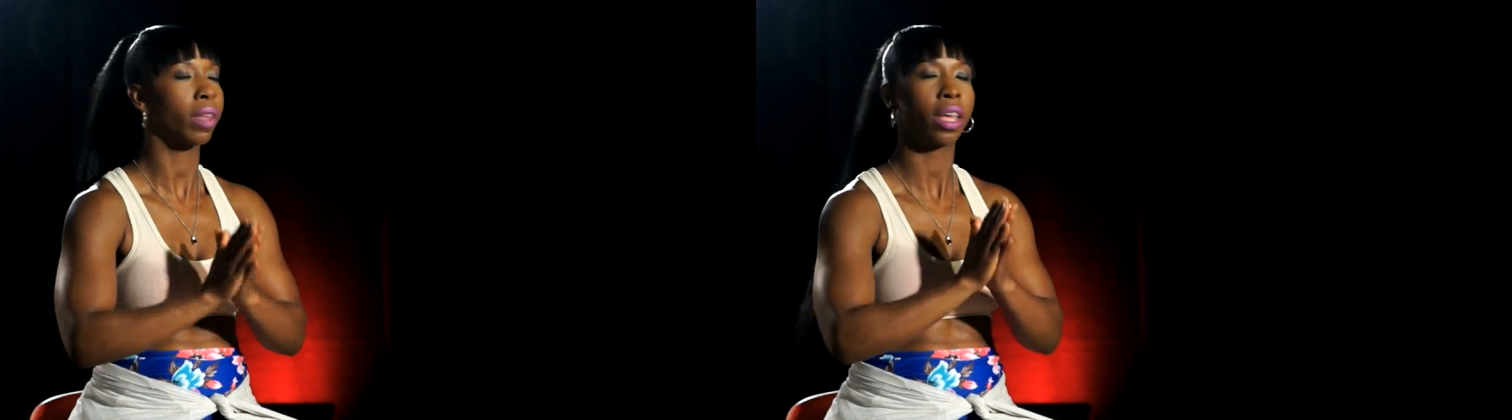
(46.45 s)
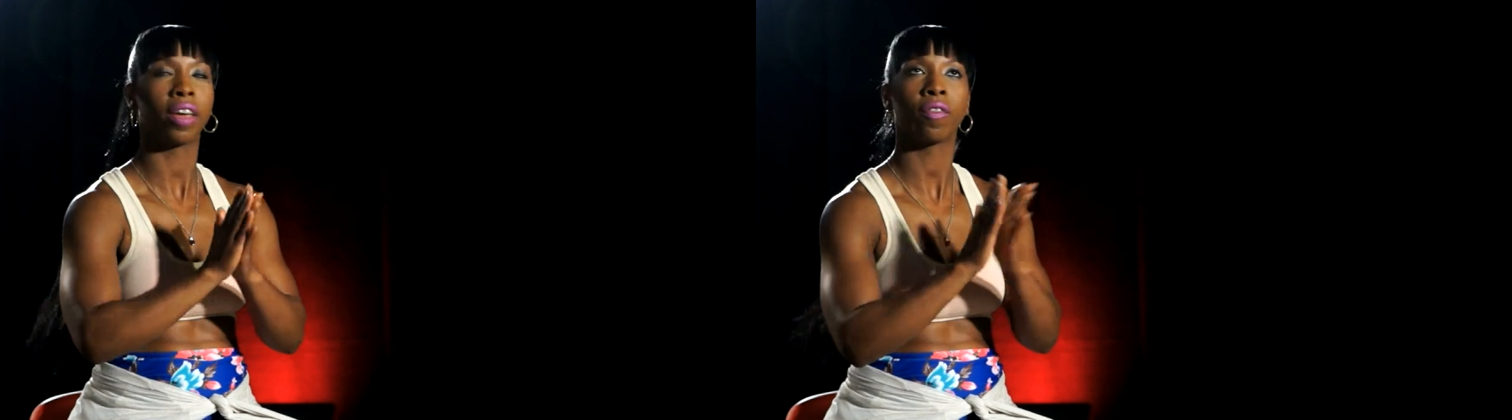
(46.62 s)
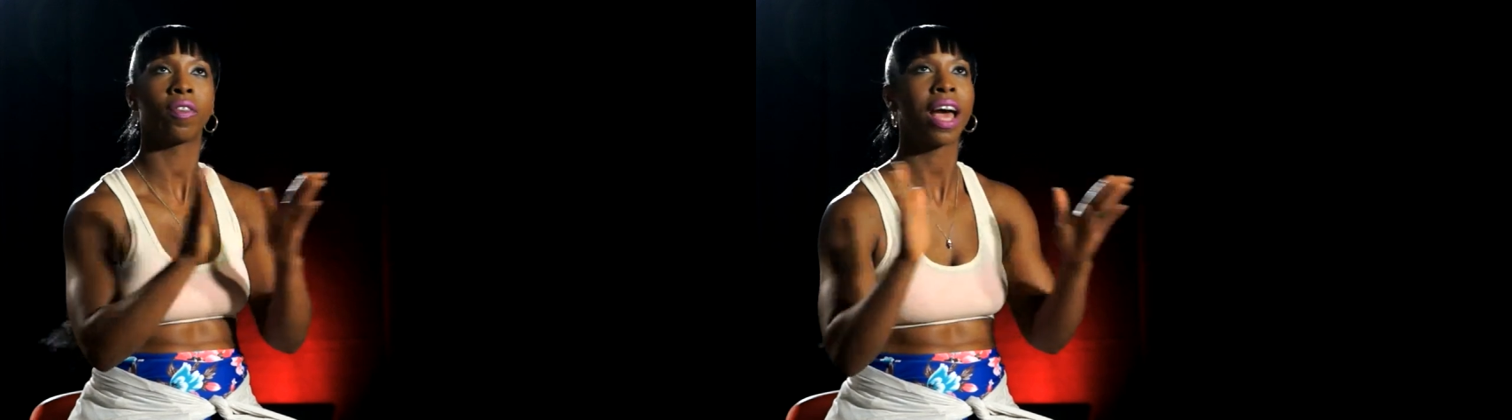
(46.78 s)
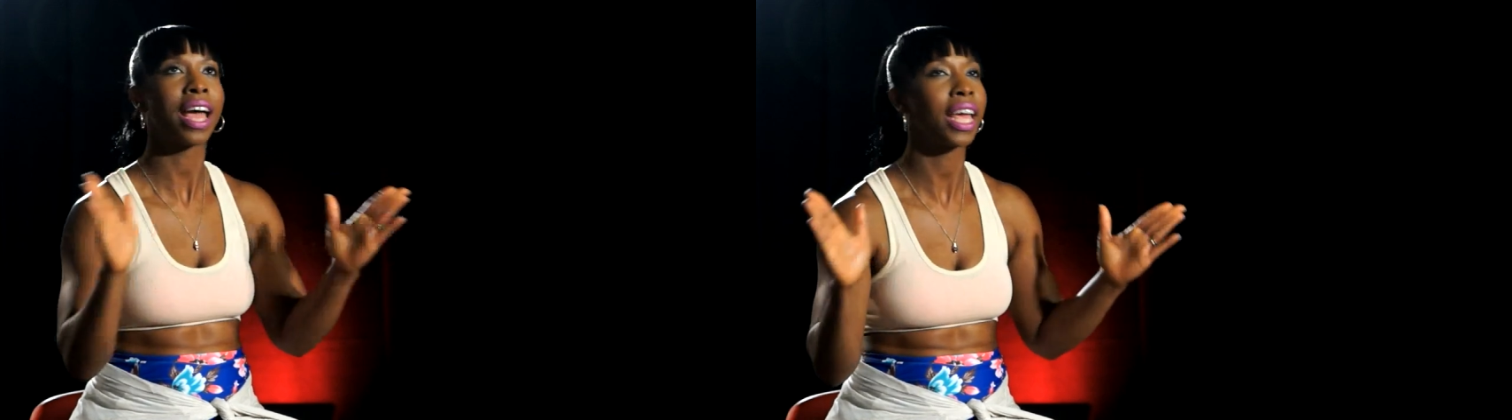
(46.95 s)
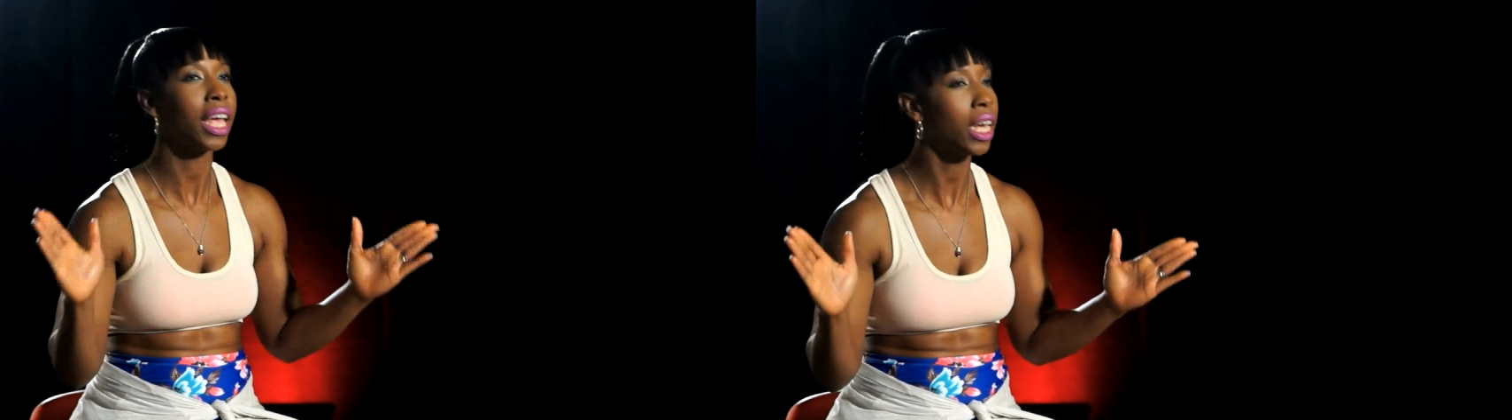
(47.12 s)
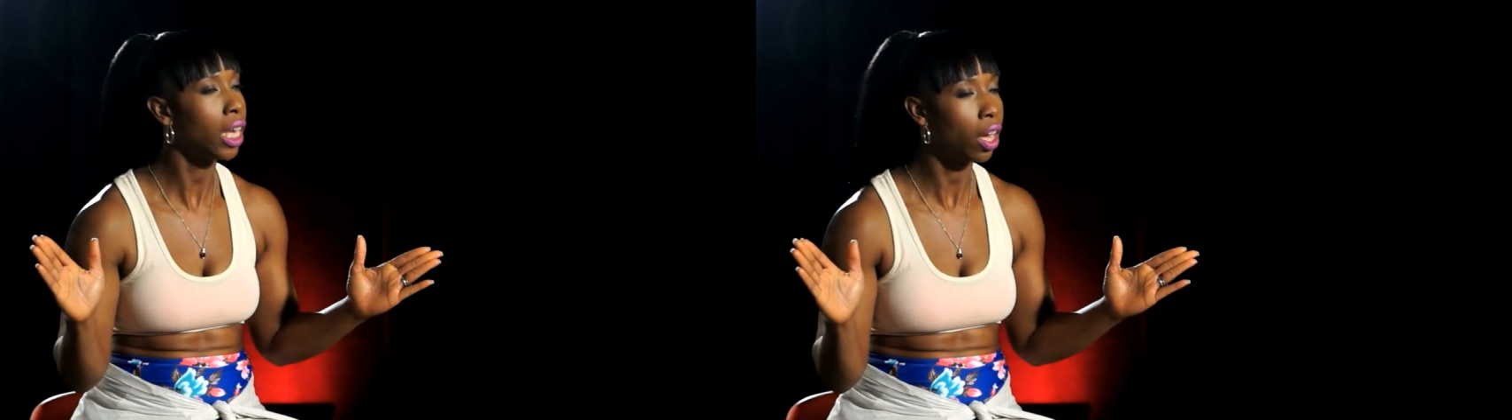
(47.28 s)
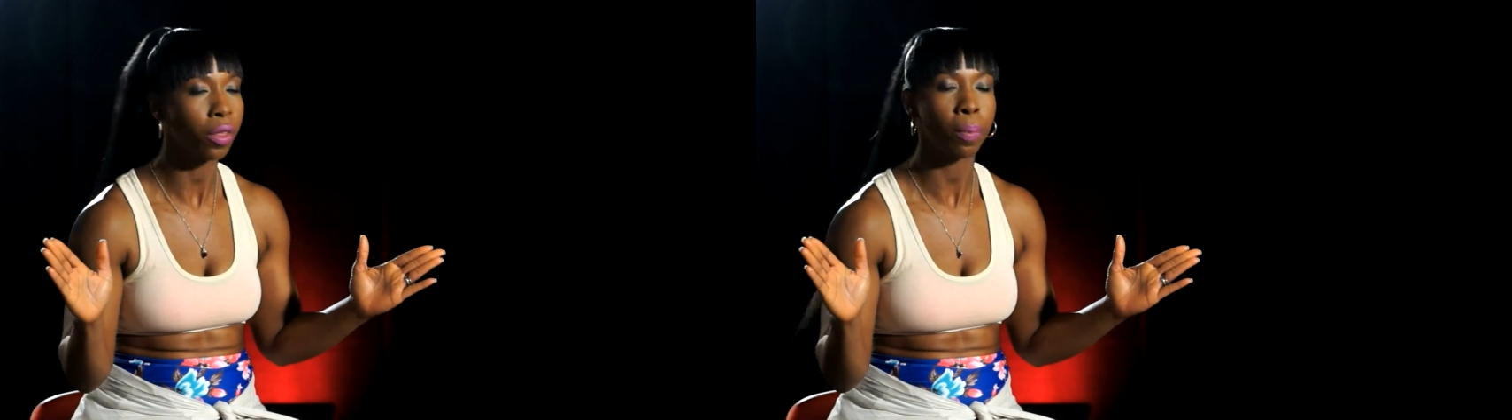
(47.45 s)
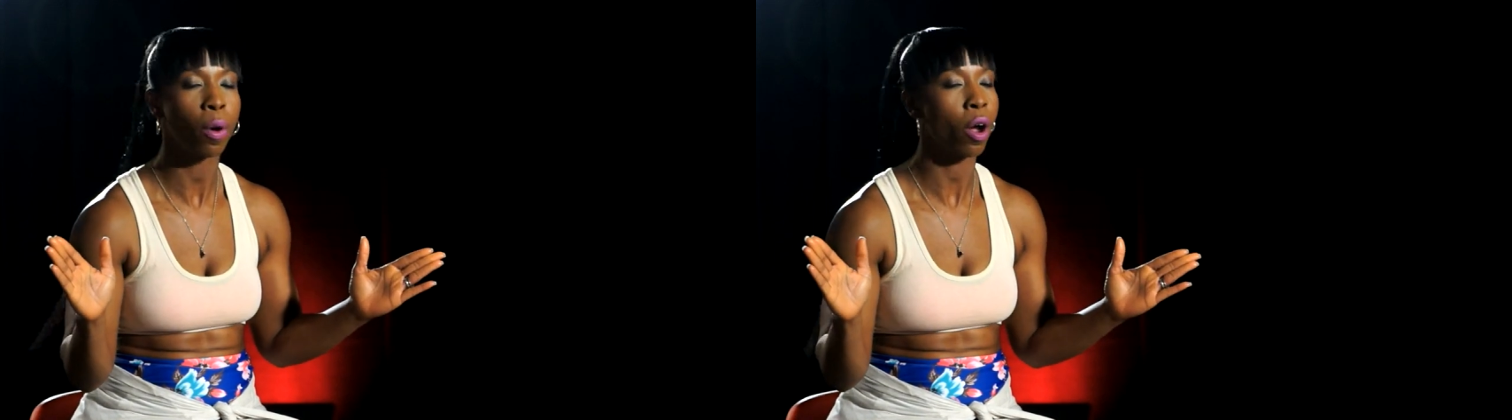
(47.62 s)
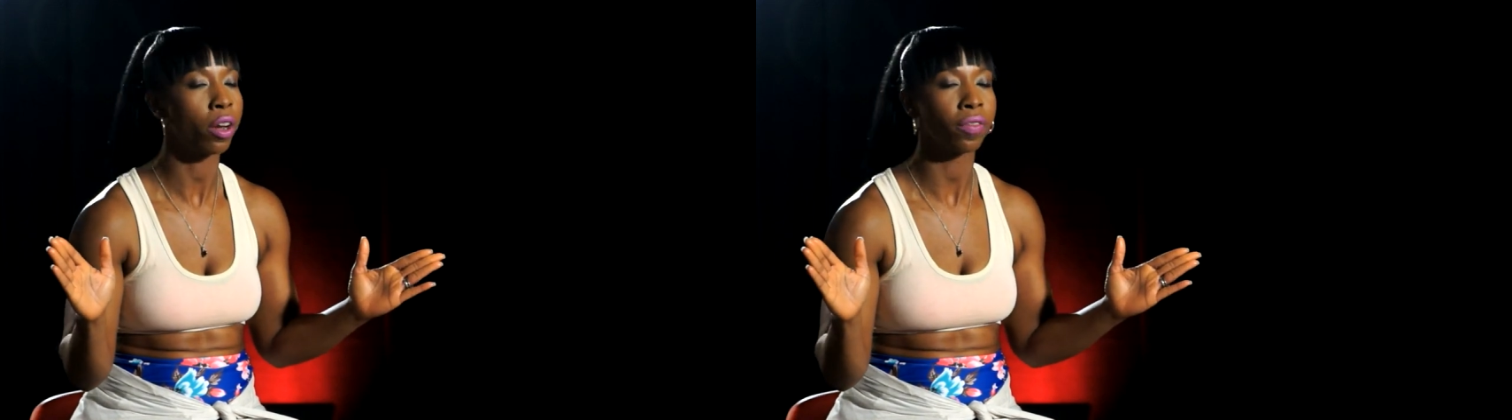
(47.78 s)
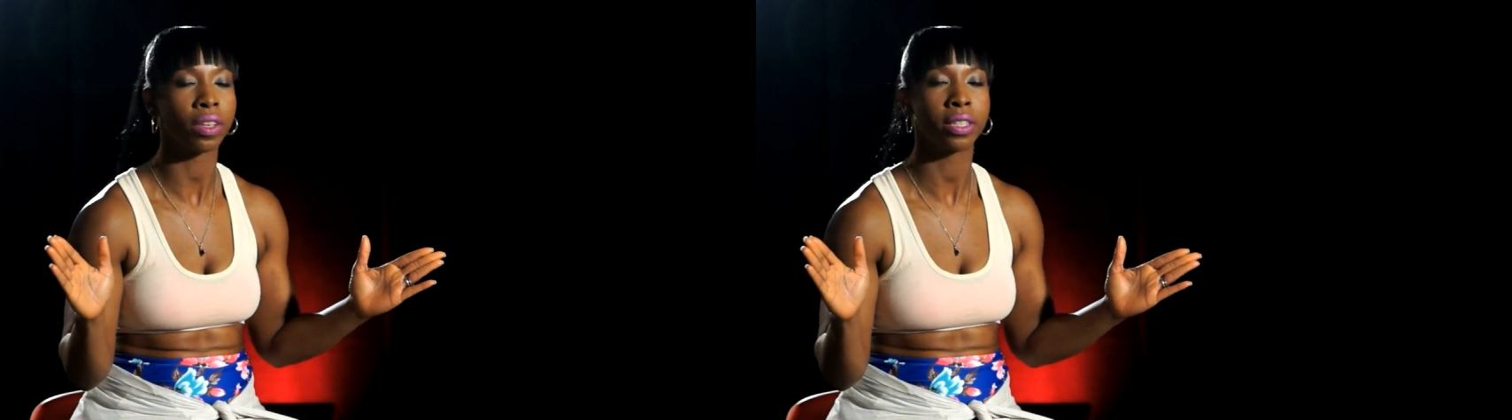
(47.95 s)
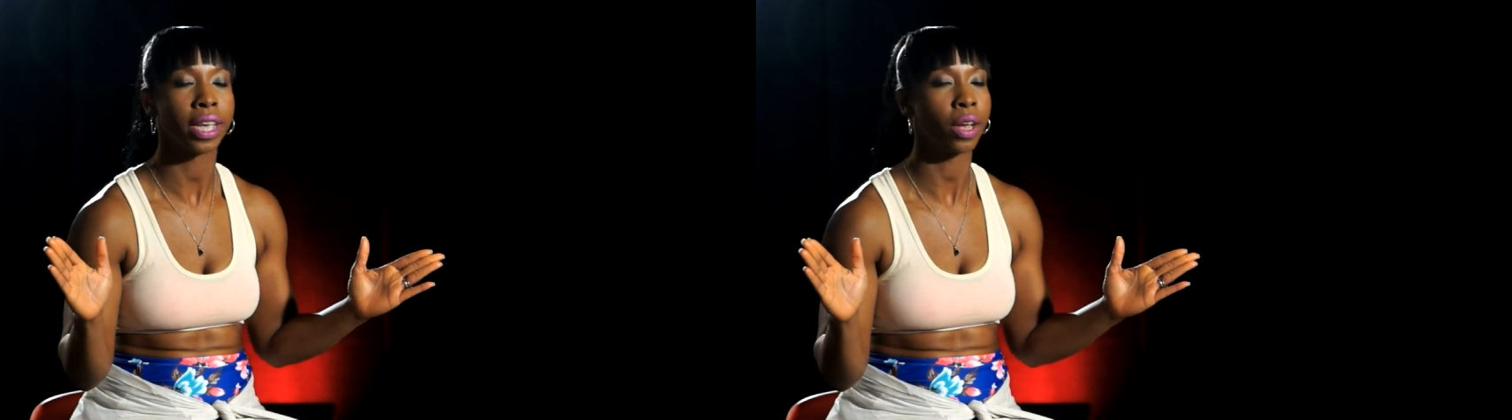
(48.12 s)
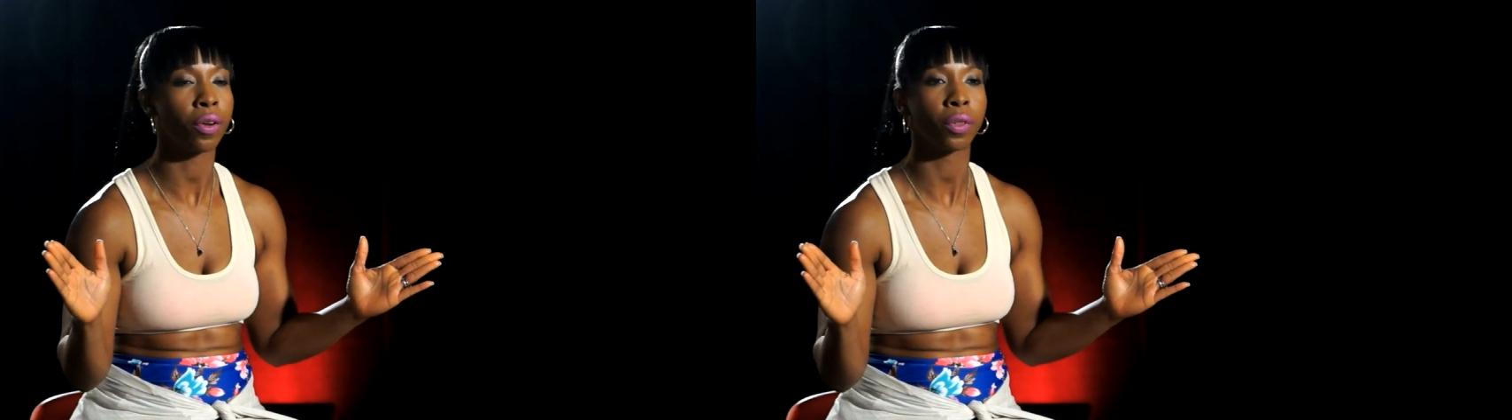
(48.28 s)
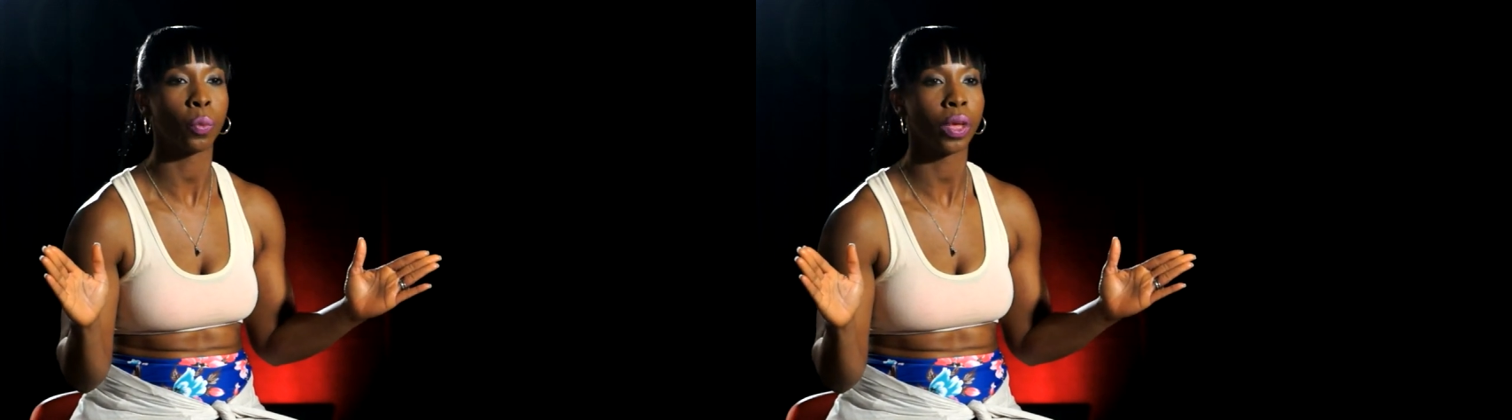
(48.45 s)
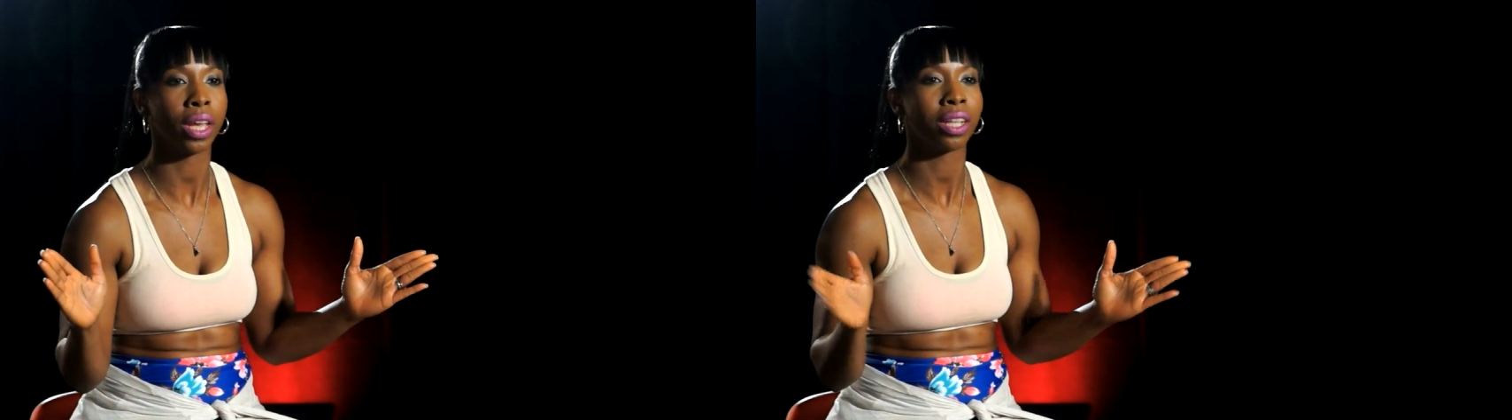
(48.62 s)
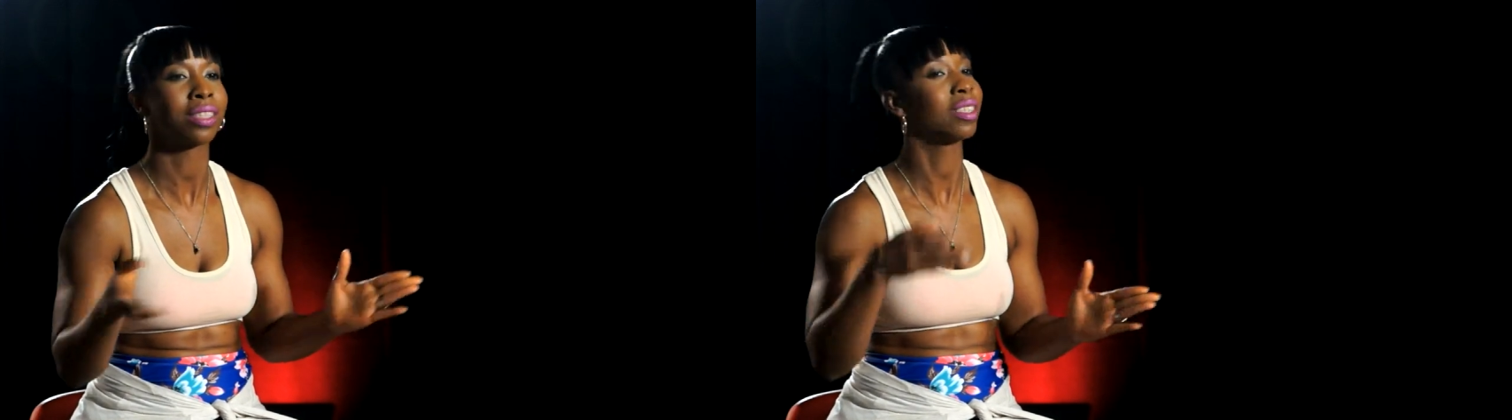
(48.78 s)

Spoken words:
if not any other part of the day or the week,